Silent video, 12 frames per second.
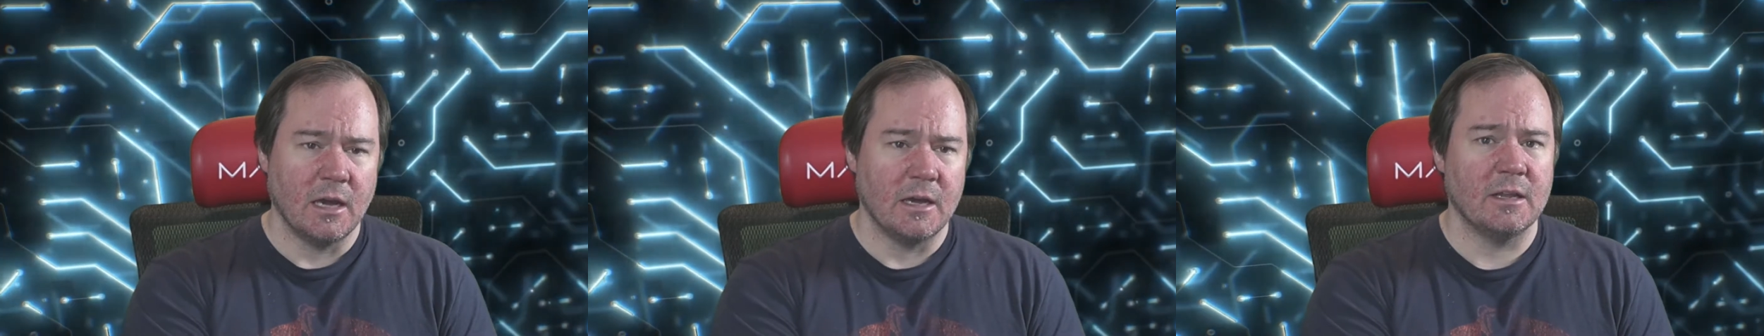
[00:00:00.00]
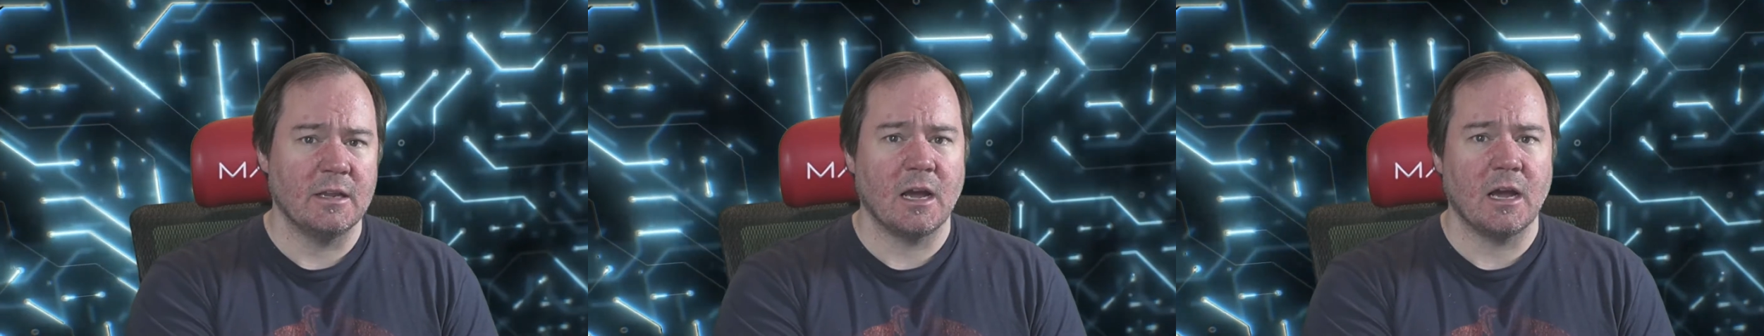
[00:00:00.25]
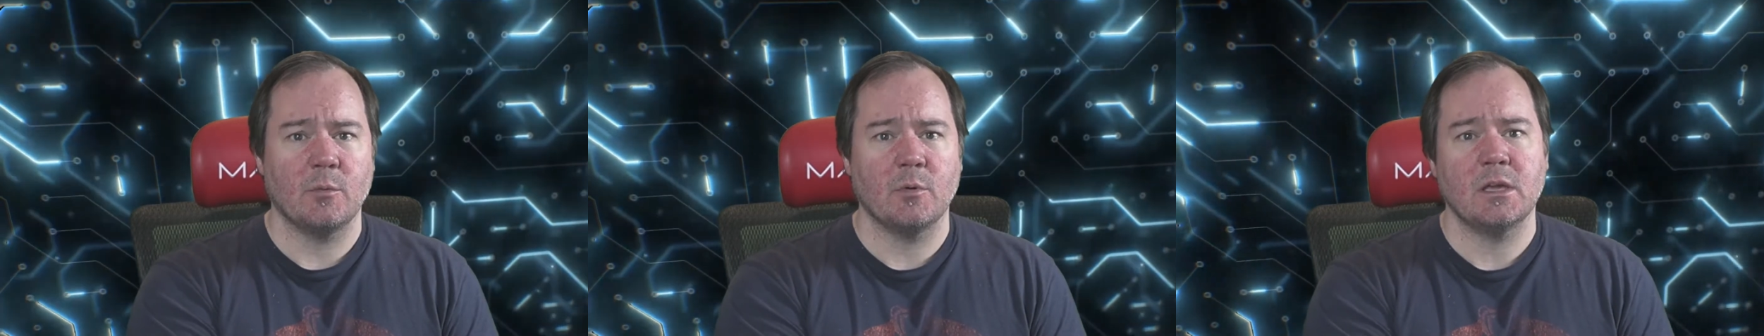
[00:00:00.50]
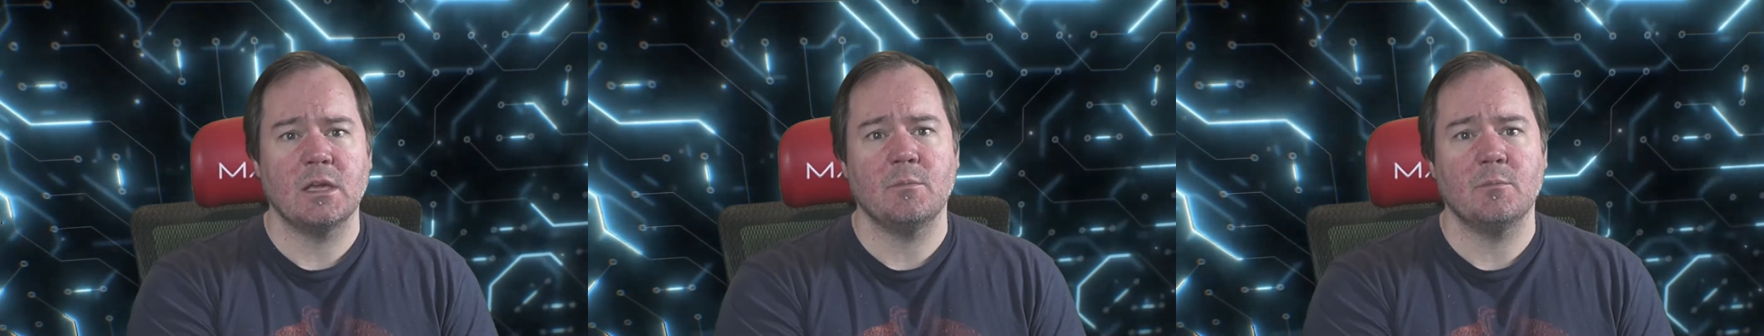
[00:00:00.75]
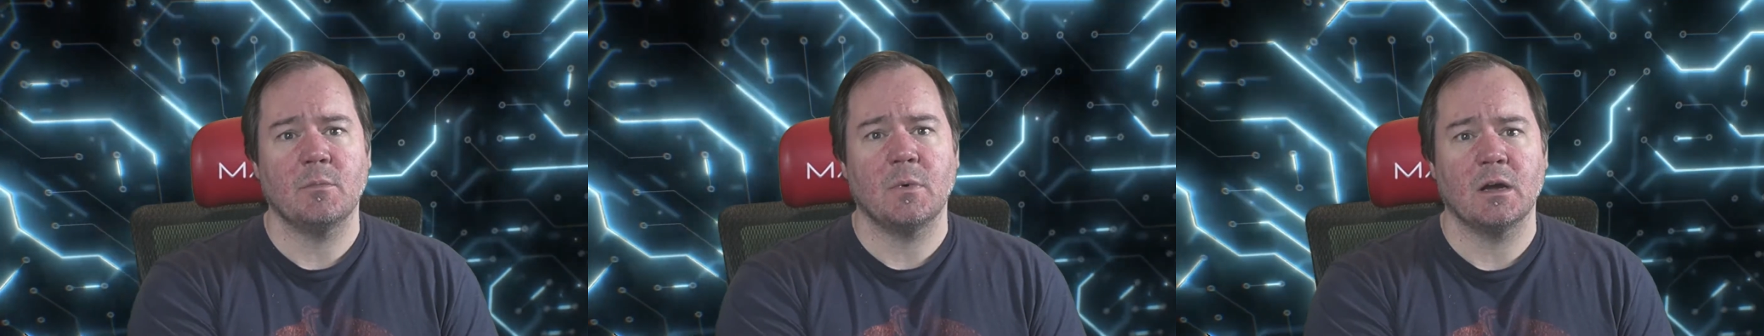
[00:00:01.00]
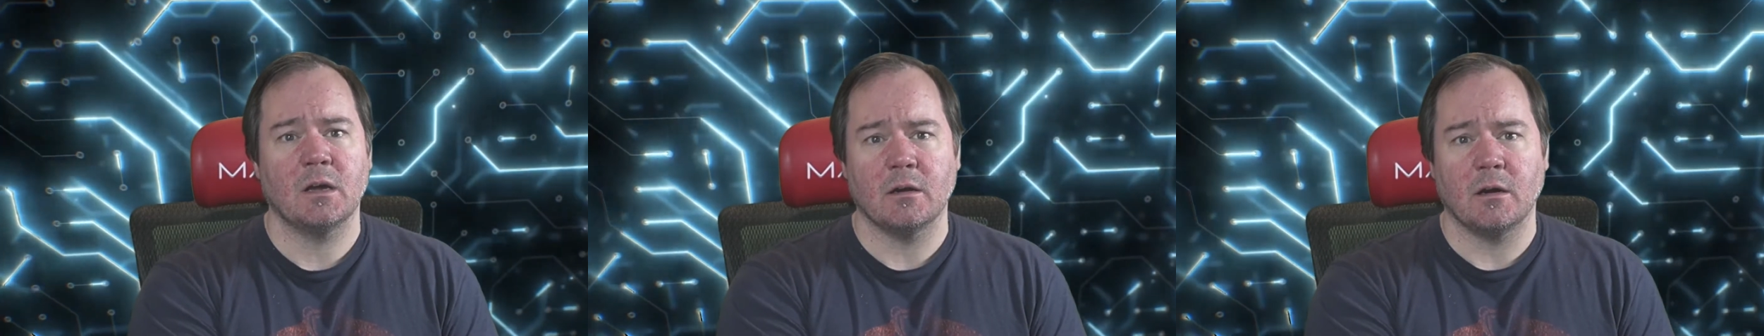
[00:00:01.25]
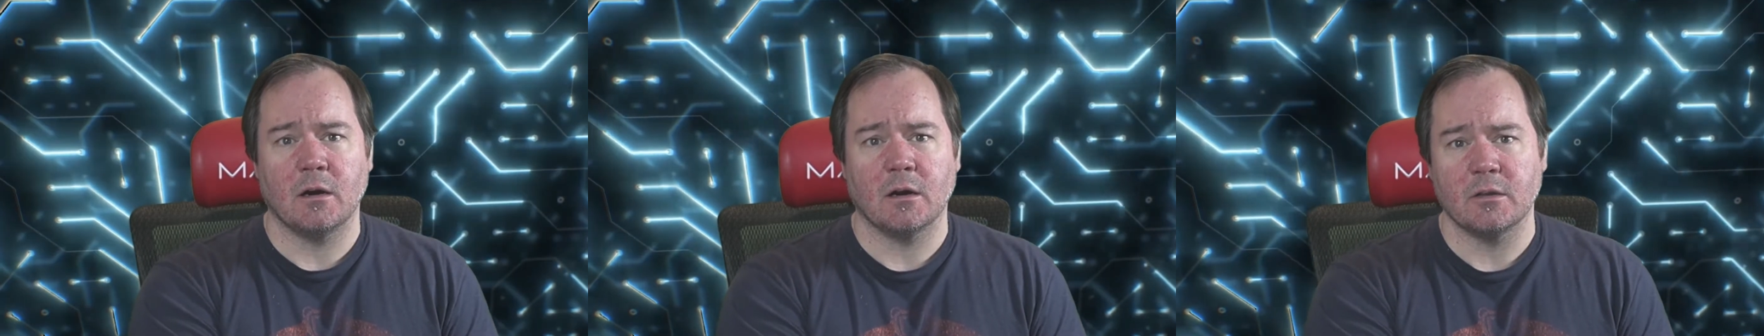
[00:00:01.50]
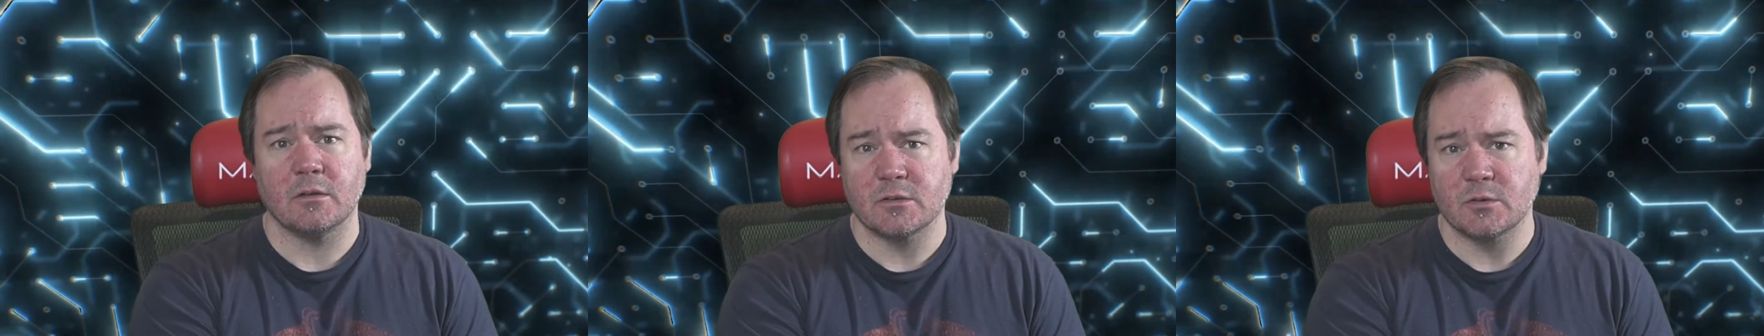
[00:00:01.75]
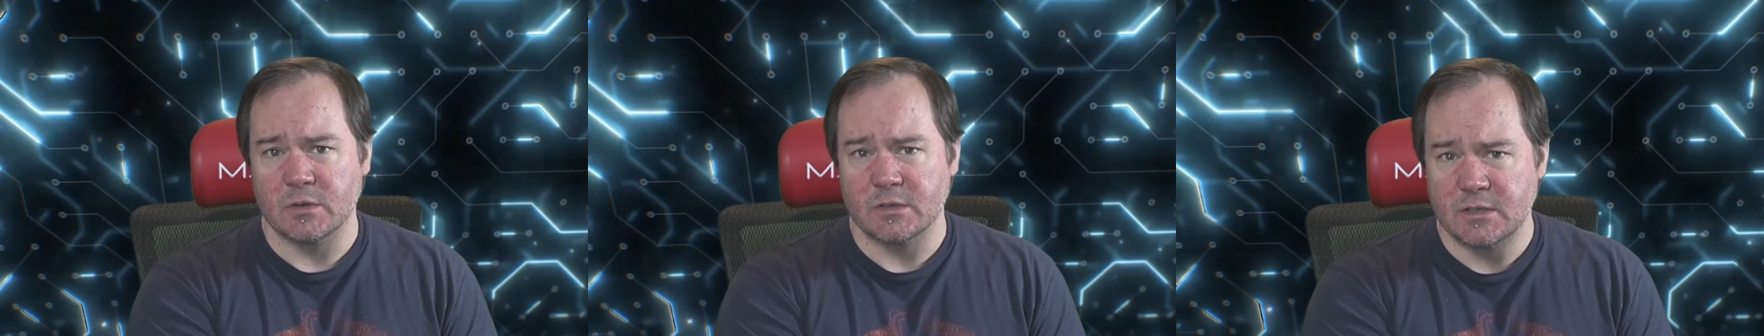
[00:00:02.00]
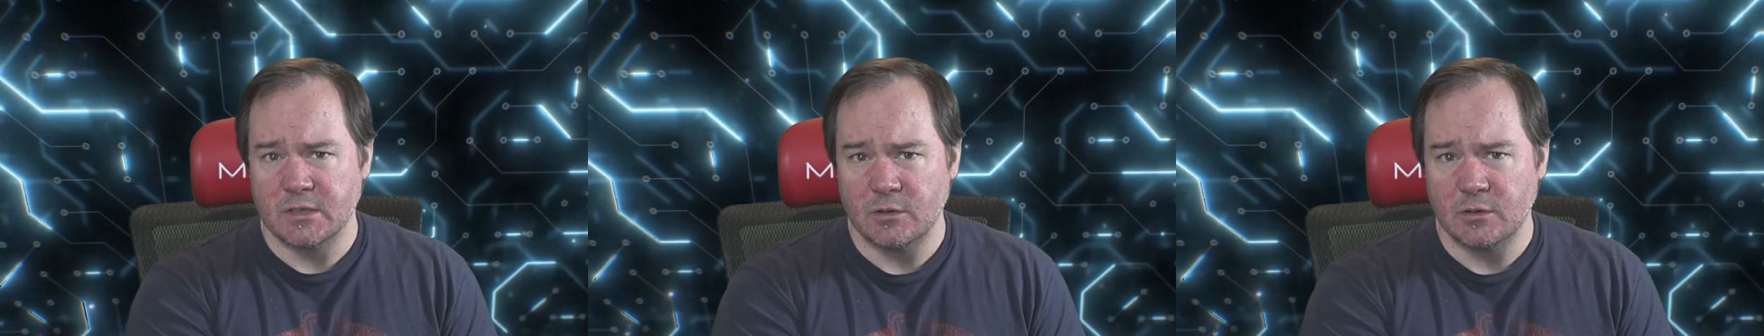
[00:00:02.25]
and then I would keep my Oculus Quest